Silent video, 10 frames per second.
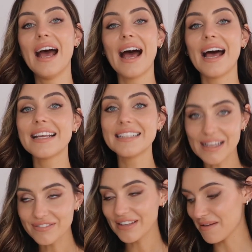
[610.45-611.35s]
I
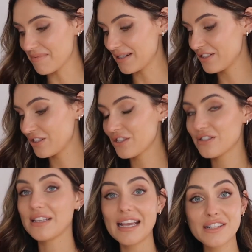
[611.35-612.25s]
love it, but it
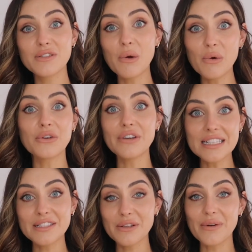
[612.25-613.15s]
just gets so
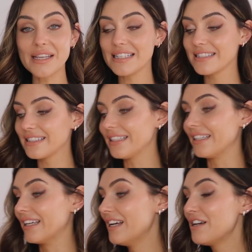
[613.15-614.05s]
creased so
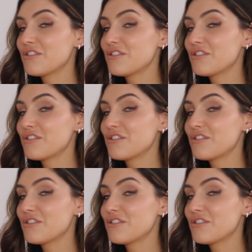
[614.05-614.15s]
easily.